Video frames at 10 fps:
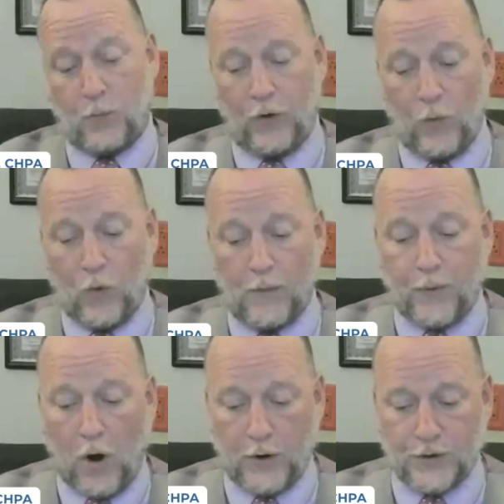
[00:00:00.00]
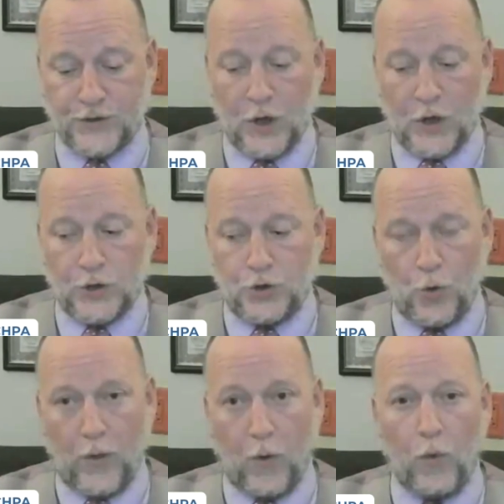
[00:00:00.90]
I should say more than one partners,
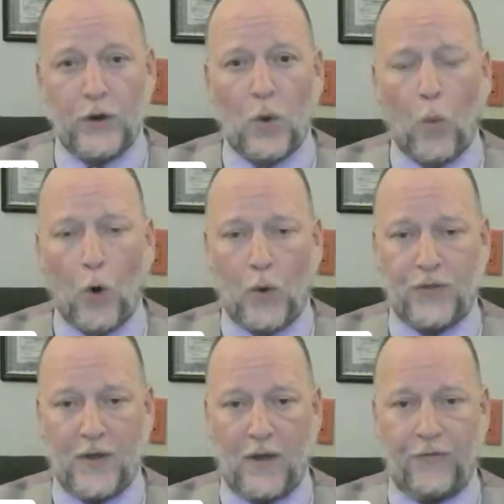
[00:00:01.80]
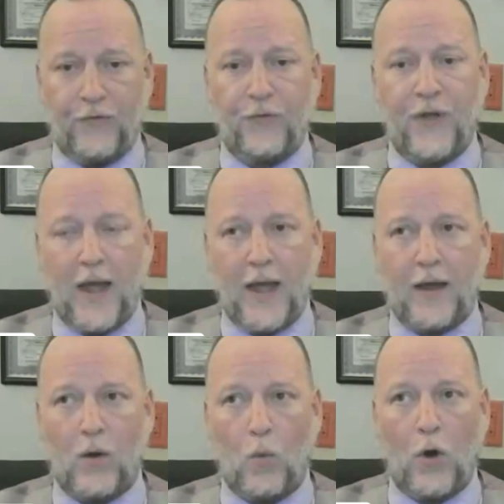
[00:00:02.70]
that were willing to work with us to
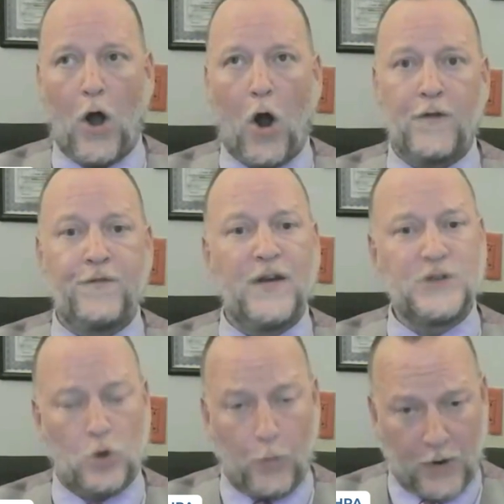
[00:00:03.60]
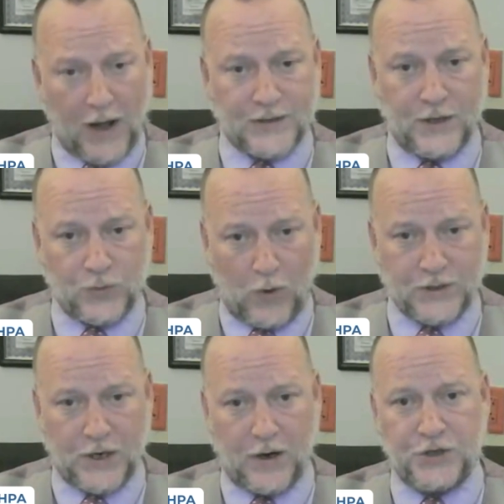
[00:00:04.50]
take what our physical process
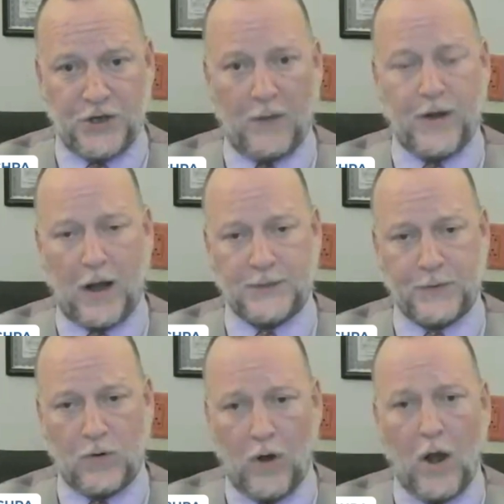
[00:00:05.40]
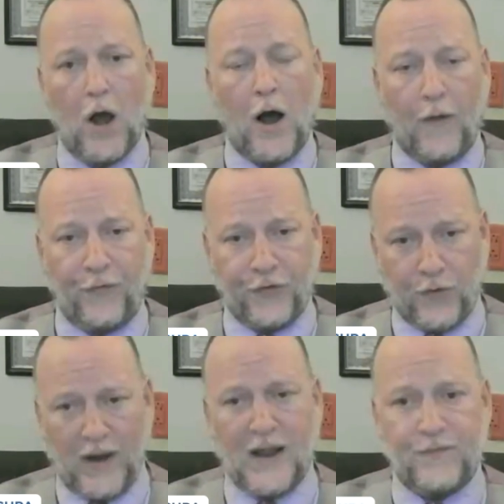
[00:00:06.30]
was here at GW Hospital of
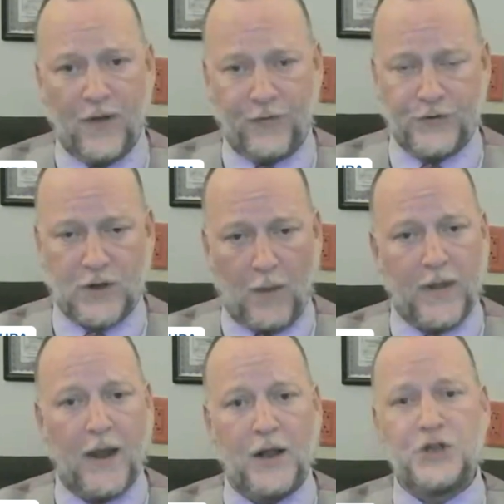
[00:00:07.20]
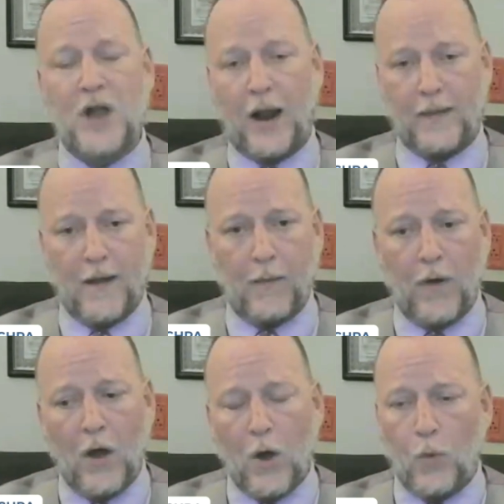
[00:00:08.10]
screening visitors coming in and checking
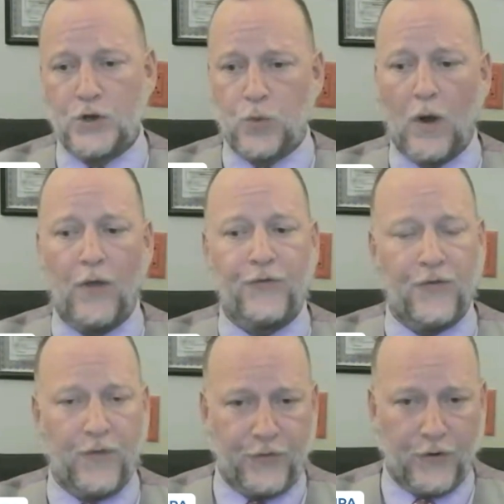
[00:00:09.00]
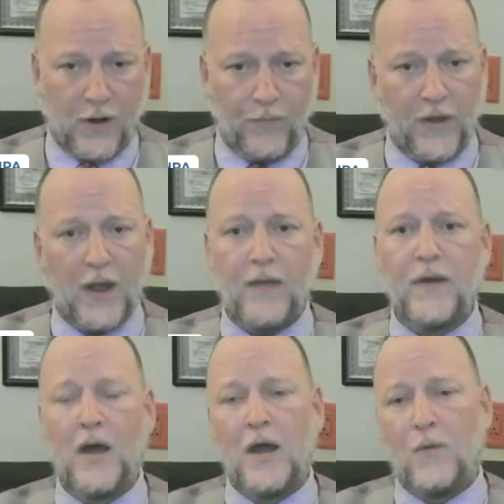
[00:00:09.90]
them, which was the visitor comes
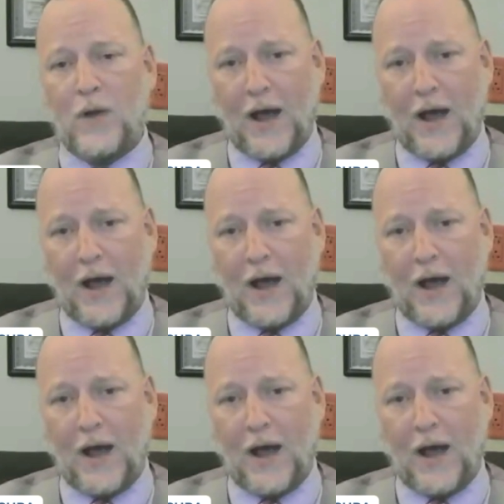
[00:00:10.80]
in,